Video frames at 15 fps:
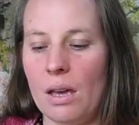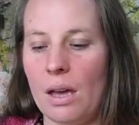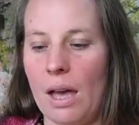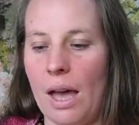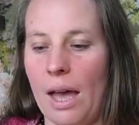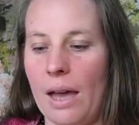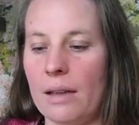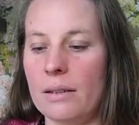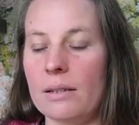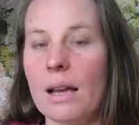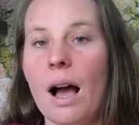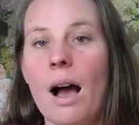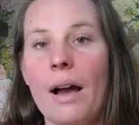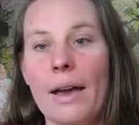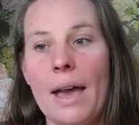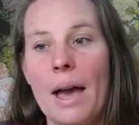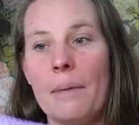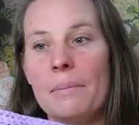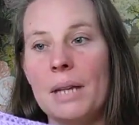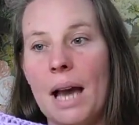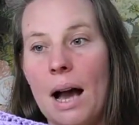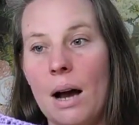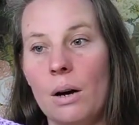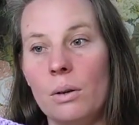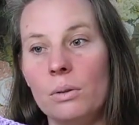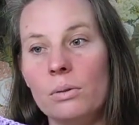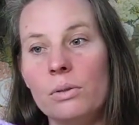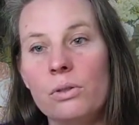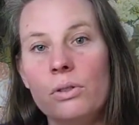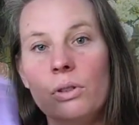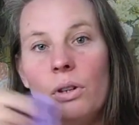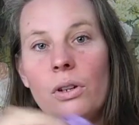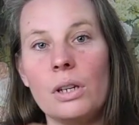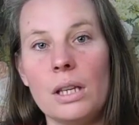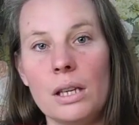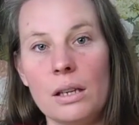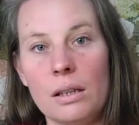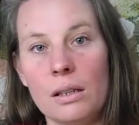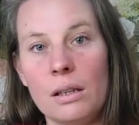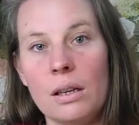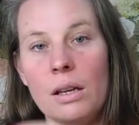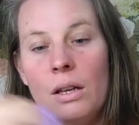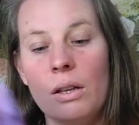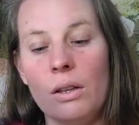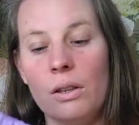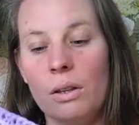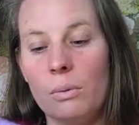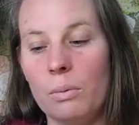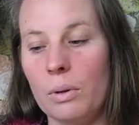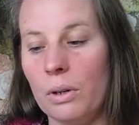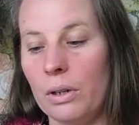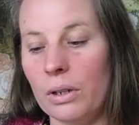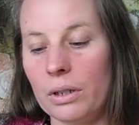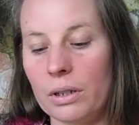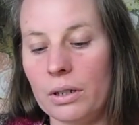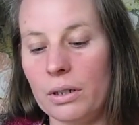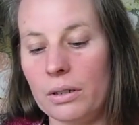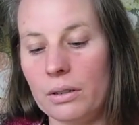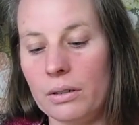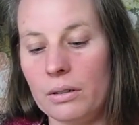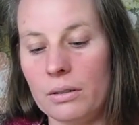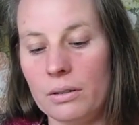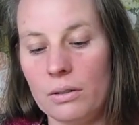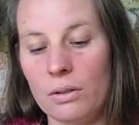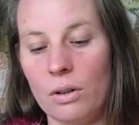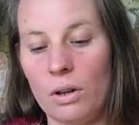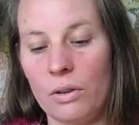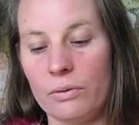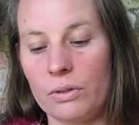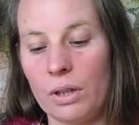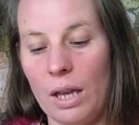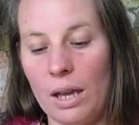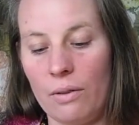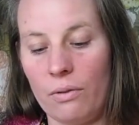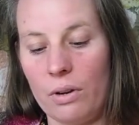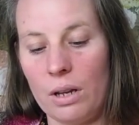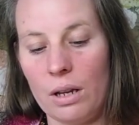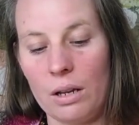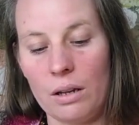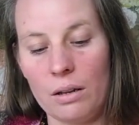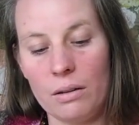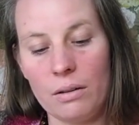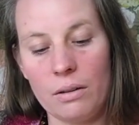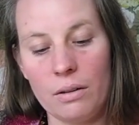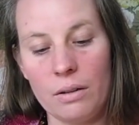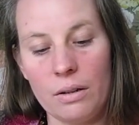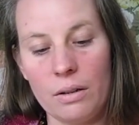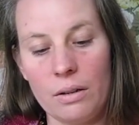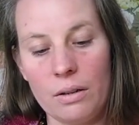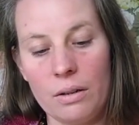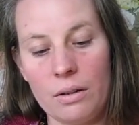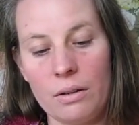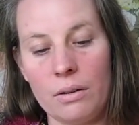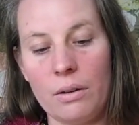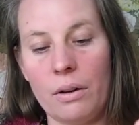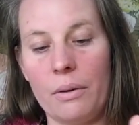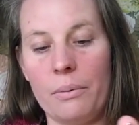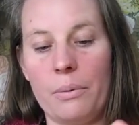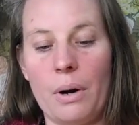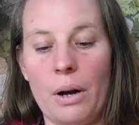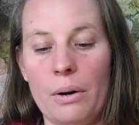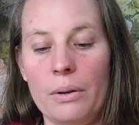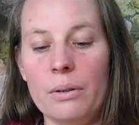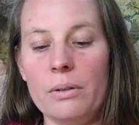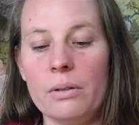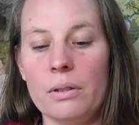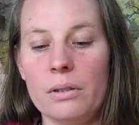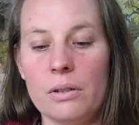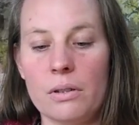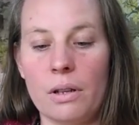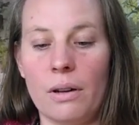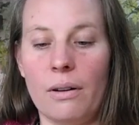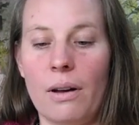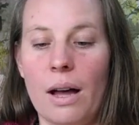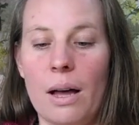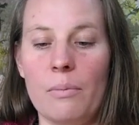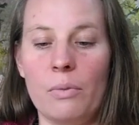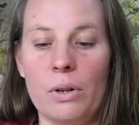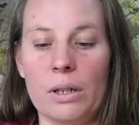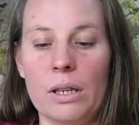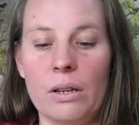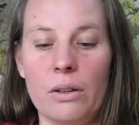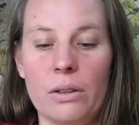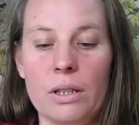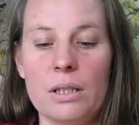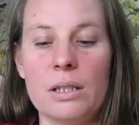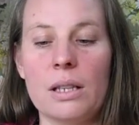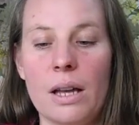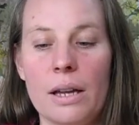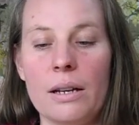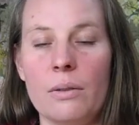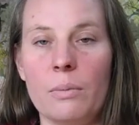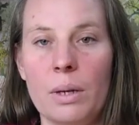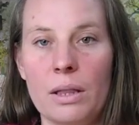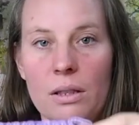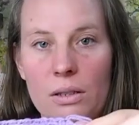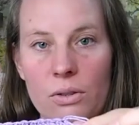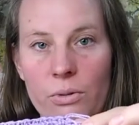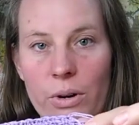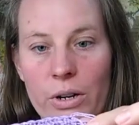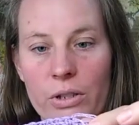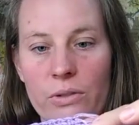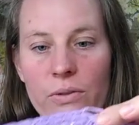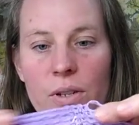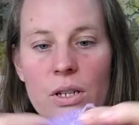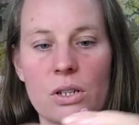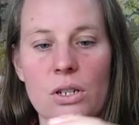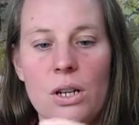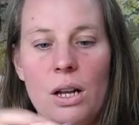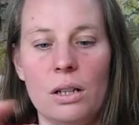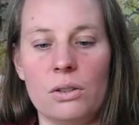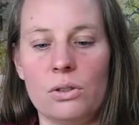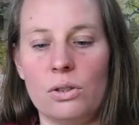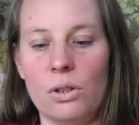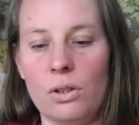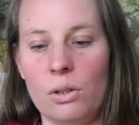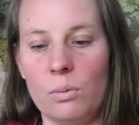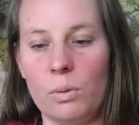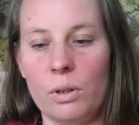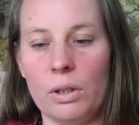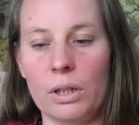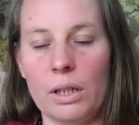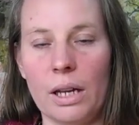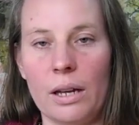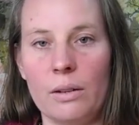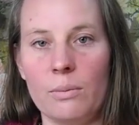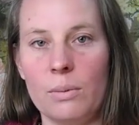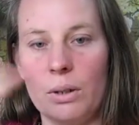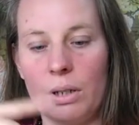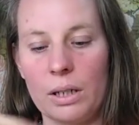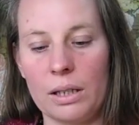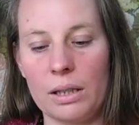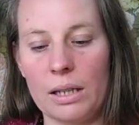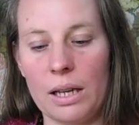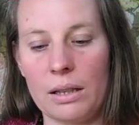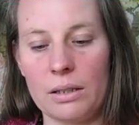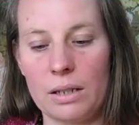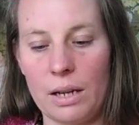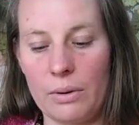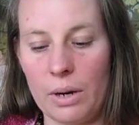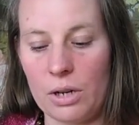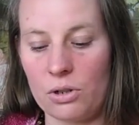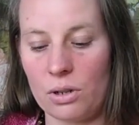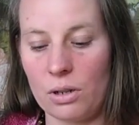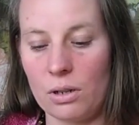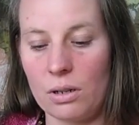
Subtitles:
and I am now turning the work after every row. So I'm working on this side, and when this row is finished, I'll turn the work and work in the other direction.